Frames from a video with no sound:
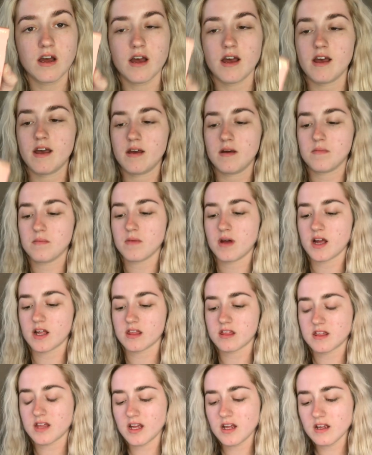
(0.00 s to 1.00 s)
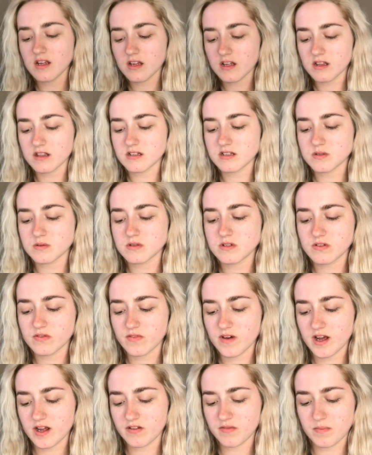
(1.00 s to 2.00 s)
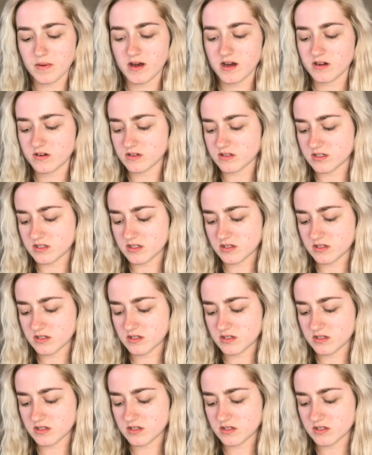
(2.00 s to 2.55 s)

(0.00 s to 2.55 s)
I think this was £5.